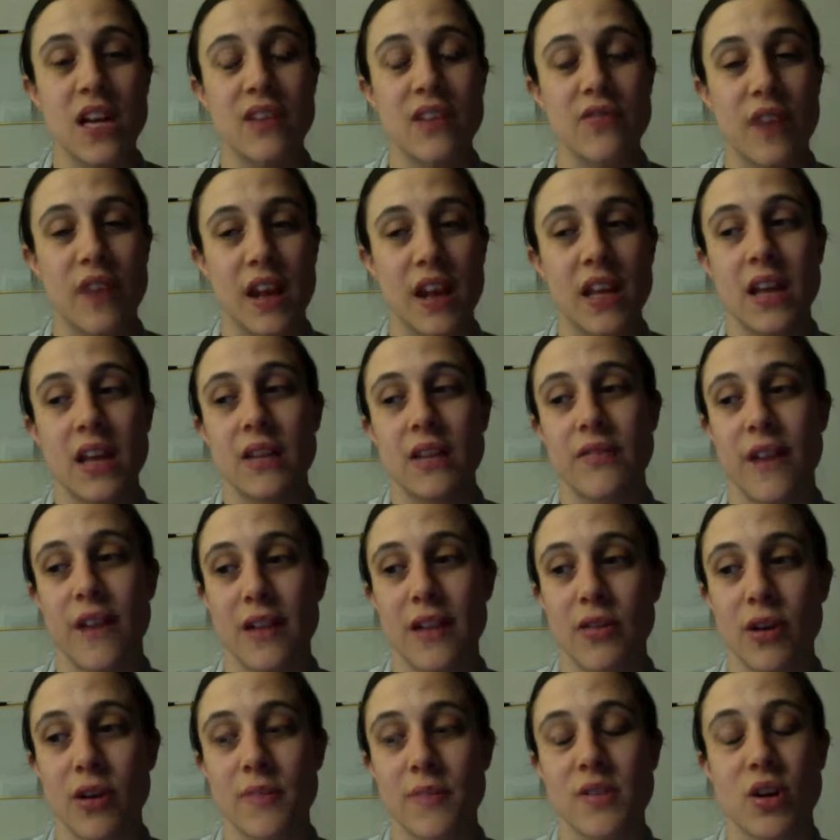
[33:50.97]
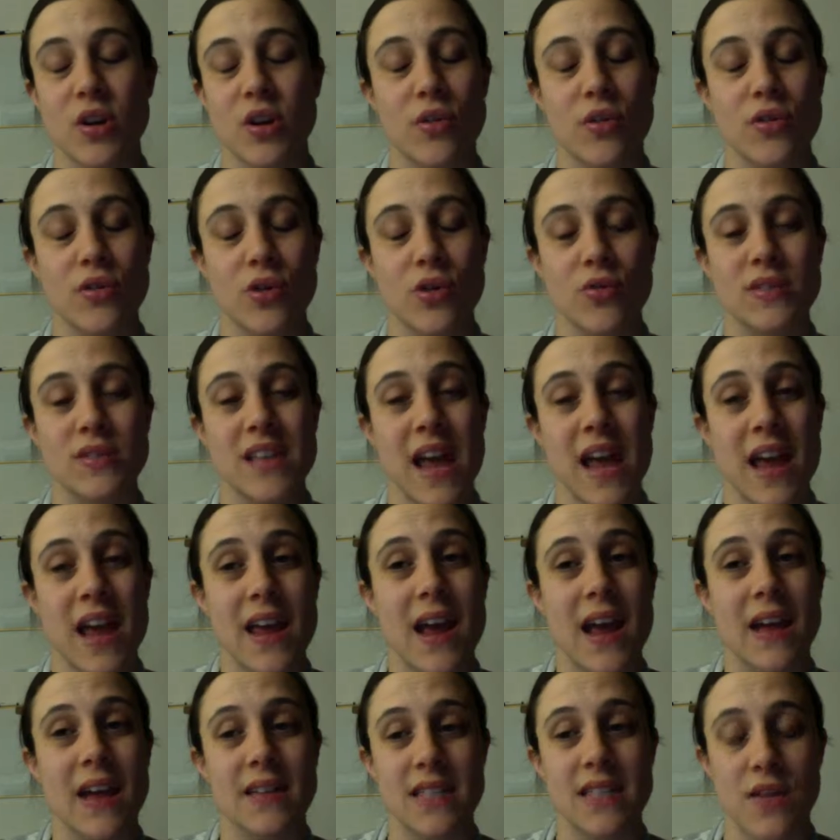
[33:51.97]
Inviting and follow-ups are those
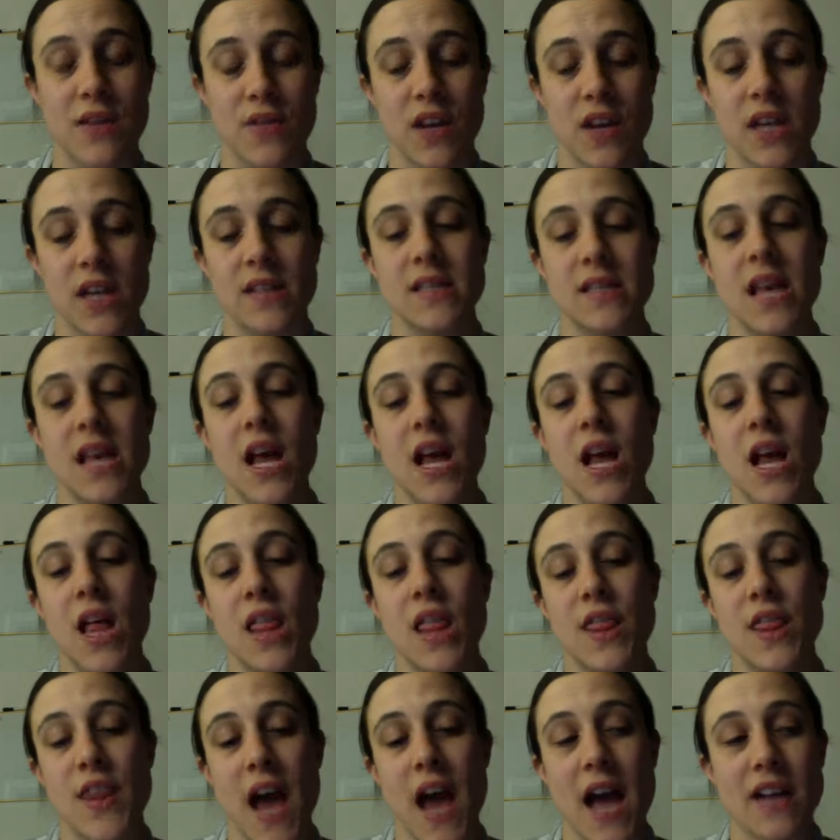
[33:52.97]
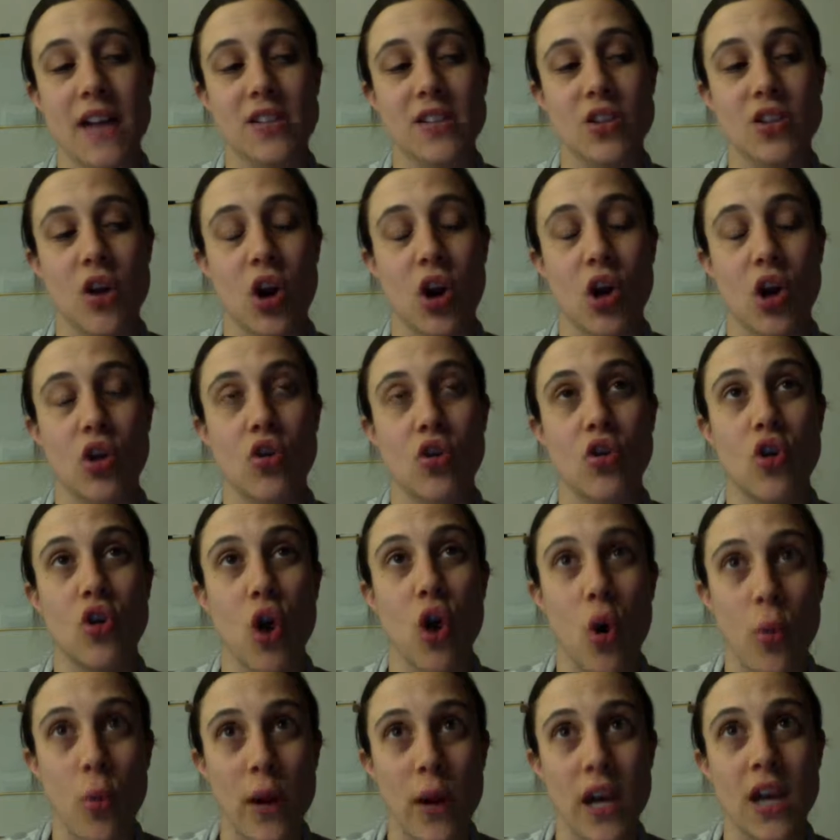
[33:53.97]
activities that are
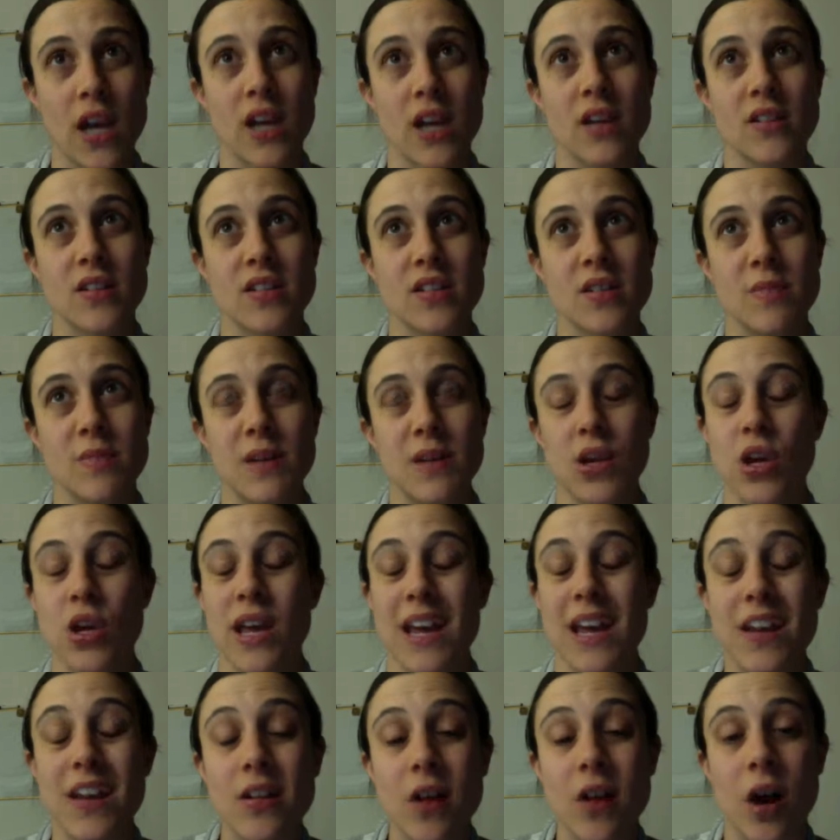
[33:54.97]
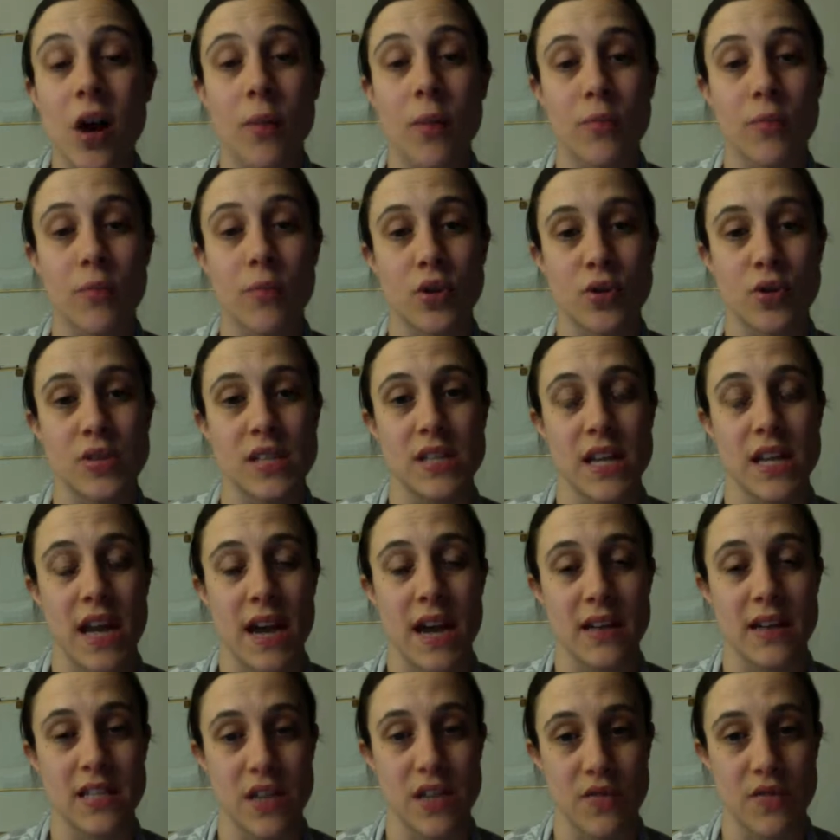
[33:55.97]
going to be income producing
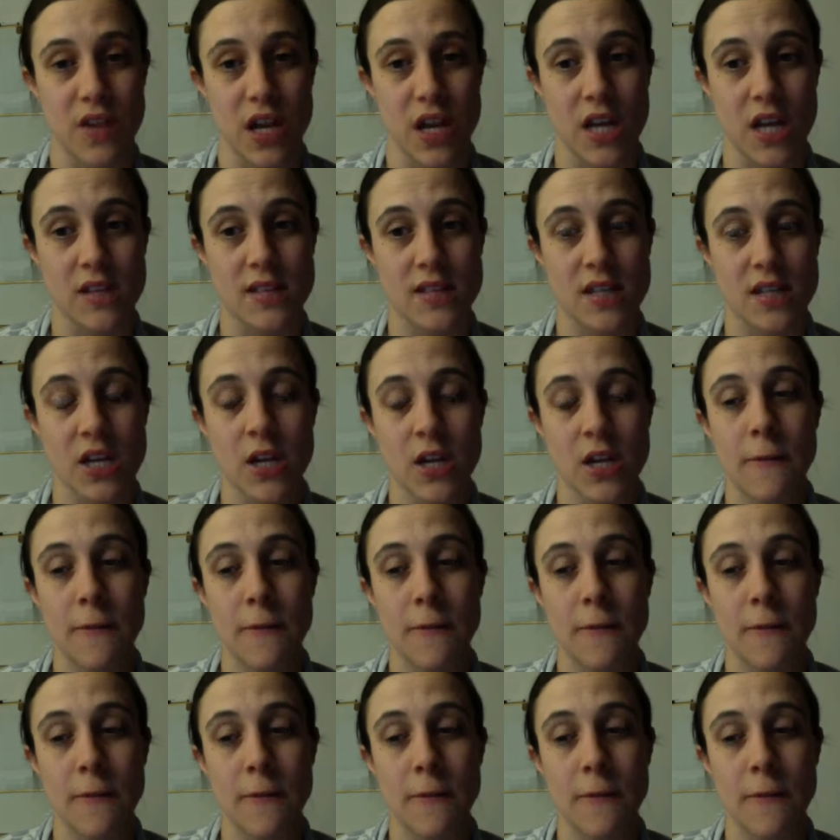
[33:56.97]
activities.